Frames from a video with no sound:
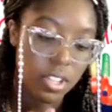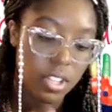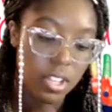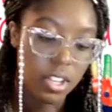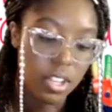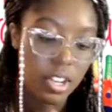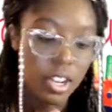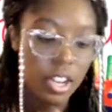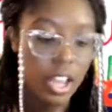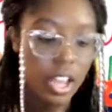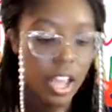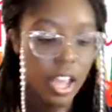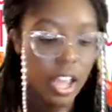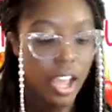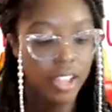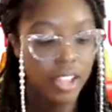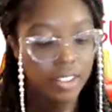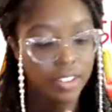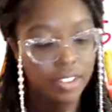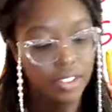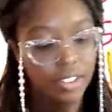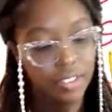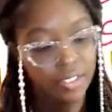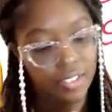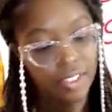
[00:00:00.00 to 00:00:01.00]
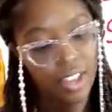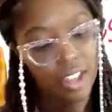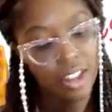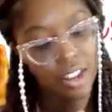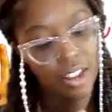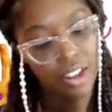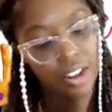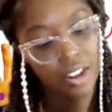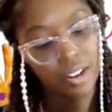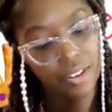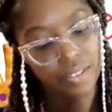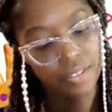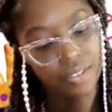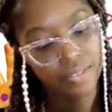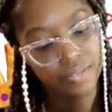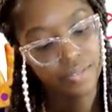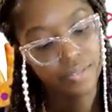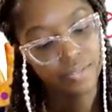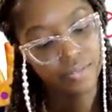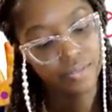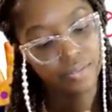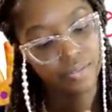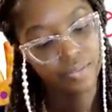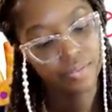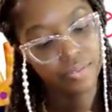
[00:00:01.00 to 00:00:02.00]
Lots of color.
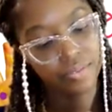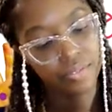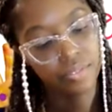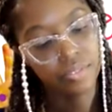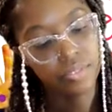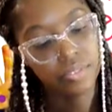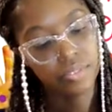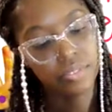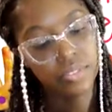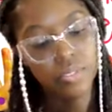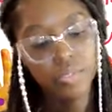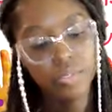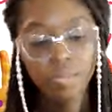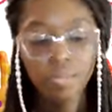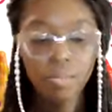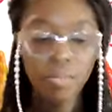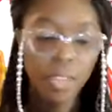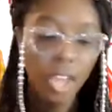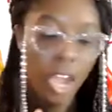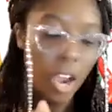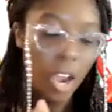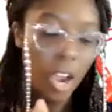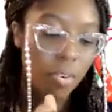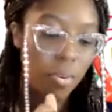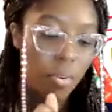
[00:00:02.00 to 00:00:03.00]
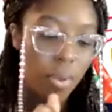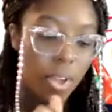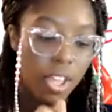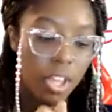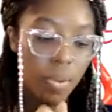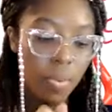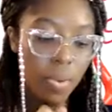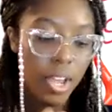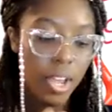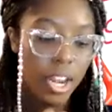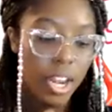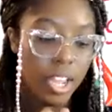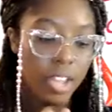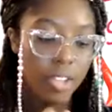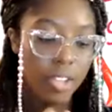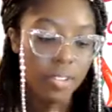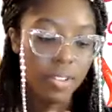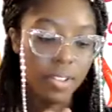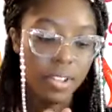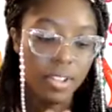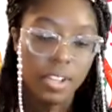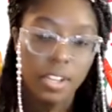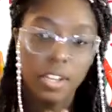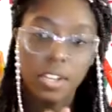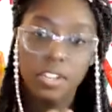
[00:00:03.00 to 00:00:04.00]
However way you want it.
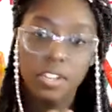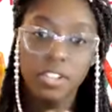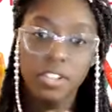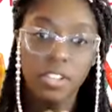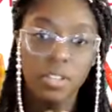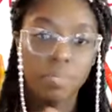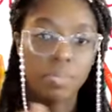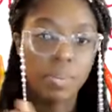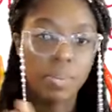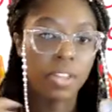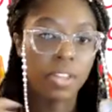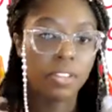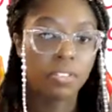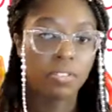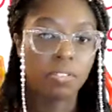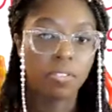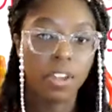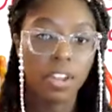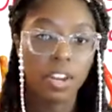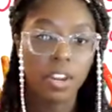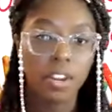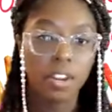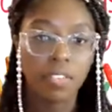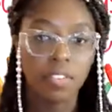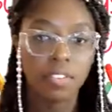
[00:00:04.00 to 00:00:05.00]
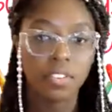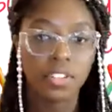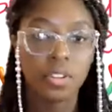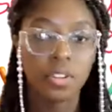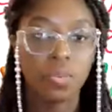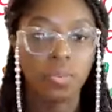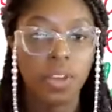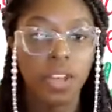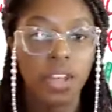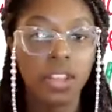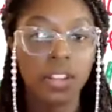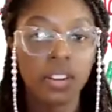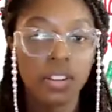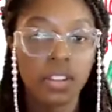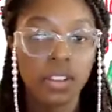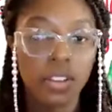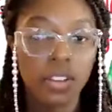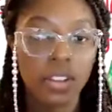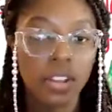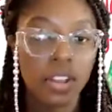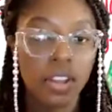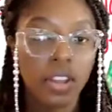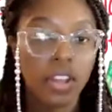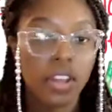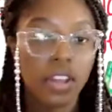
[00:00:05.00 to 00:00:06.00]
Let's be as creative as you want.
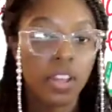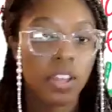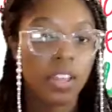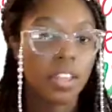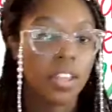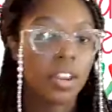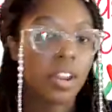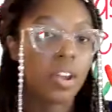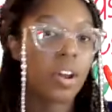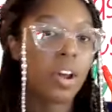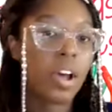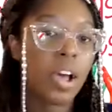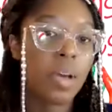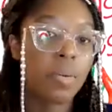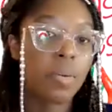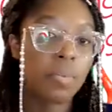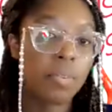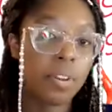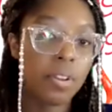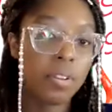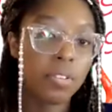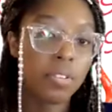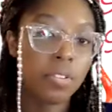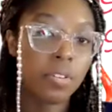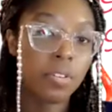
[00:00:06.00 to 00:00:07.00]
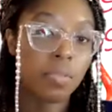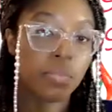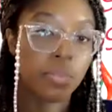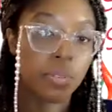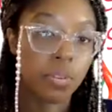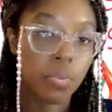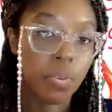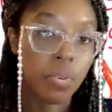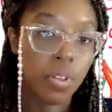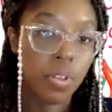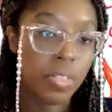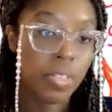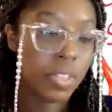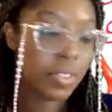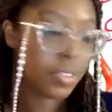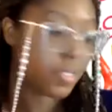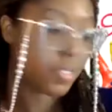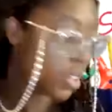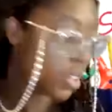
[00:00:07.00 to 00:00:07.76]
You know, I'm gonna do blue on this